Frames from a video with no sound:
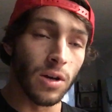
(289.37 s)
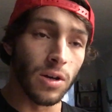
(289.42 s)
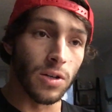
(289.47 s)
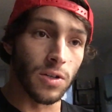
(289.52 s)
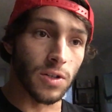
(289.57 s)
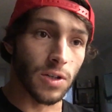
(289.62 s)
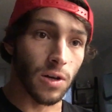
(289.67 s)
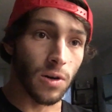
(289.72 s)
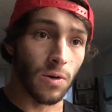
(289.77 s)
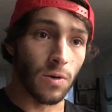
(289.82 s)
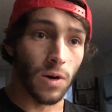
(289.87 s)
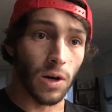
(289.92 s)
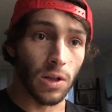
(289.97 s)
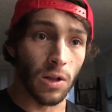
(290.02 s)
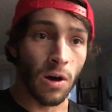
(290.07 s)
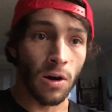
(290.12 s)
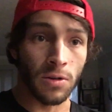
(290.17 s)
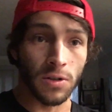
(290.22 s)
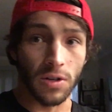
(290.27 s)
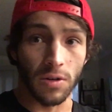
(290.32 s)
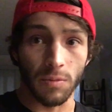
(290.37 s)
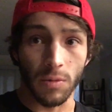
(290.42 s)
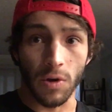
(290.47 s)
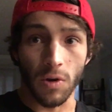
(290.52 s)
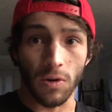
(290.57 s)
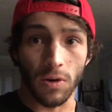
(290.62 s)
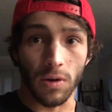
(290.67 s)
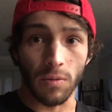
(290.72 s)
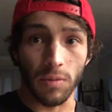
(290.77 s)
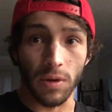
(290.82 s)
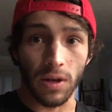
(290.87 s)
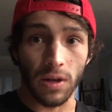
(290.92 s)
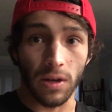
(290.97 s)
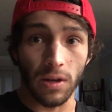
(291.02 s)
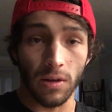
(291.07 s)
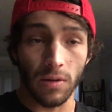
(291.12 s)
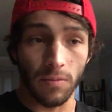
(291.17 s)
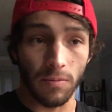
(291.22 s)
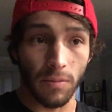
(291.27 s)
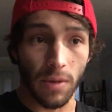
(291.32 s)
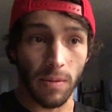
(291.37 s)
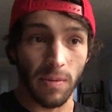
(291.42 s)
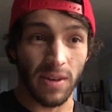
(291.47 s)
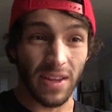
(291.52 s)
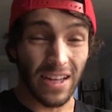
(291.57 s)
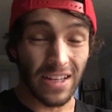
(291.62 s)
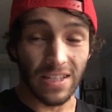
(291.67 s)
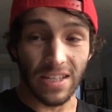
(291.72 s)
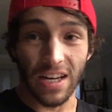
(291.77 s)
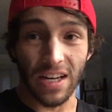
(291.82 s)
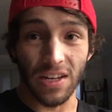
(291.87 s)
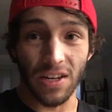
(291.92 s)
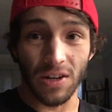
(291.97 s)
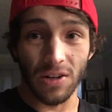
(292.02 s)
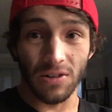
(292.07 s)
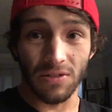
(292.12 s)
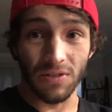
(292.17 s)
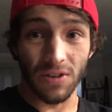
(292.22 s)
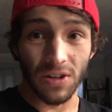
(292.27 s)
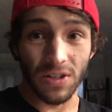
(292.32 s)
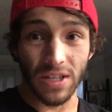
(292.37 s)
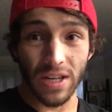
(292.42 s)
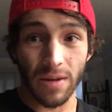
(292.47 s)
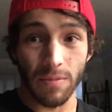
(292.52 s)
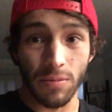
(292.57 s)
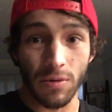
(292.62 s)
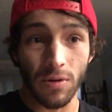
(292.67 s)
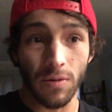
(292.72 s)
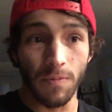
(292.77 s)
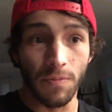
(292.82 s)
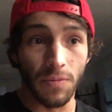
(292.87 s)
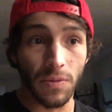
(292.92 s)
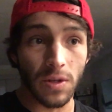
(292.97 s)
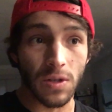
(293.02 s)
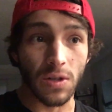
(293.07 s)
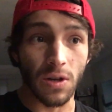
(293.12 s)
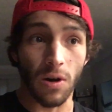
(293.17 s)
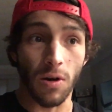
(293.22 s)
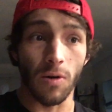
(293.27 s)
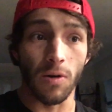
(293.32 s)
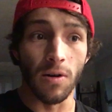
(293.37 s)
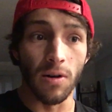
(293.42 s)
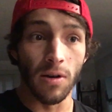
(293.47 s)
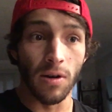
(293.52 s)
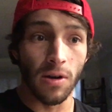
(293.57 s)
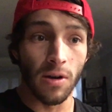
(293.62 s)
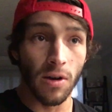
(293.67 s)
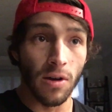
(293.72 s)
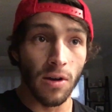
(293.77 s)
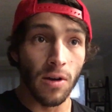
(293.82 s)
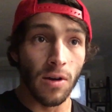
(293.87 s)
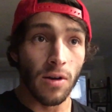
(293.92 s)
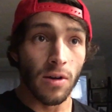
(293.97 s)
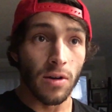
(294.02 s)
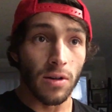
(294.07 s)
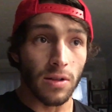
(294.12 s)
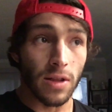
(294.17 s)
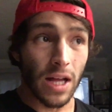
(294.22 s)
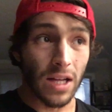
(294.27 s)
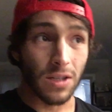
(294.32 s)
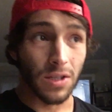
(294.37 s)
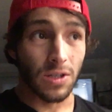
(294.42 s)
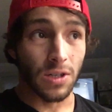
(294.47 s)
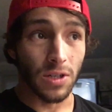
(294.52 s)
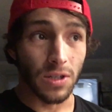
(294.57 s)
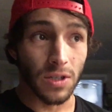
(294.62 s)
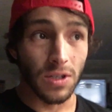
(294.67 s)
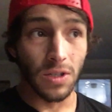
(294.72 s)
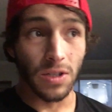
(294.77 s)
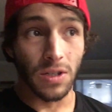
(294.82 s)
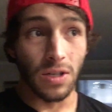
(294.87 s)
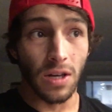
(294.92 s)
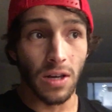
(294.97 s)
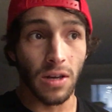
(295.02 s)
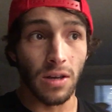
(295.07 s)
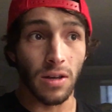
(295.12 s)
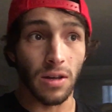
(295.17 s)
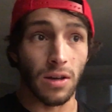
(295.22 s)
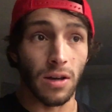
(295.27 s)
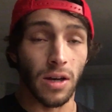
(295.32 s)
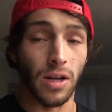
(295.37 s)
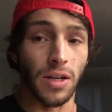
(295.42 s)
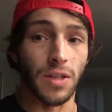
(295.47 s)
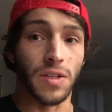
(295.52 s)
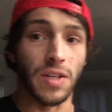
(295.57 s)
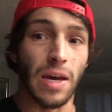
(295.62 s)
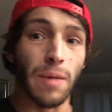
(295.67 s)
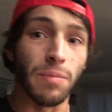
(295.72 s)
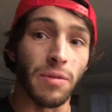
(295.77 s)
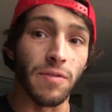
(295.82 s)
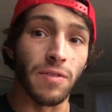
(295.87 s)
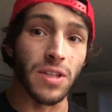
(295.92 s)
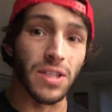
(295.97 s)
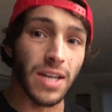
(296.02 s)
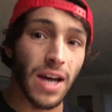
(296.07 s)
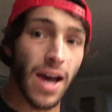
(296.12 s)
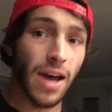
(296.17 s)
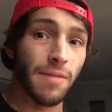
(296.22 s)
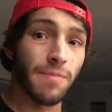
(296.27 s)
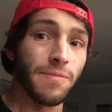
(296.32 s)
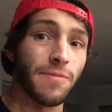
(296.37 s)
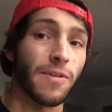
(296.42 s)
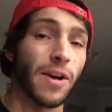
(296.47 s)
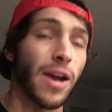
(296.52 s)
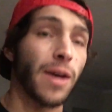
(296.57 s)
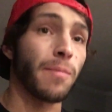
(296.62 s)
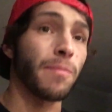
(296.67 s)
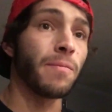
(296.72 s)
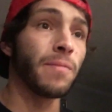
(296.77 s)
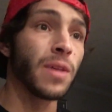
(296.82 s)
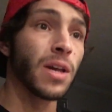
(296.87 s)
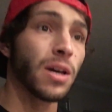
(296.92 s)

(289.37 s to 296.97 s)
So a long-term goal can be maybe like 10 years, for example. So that's just an example of the time frame,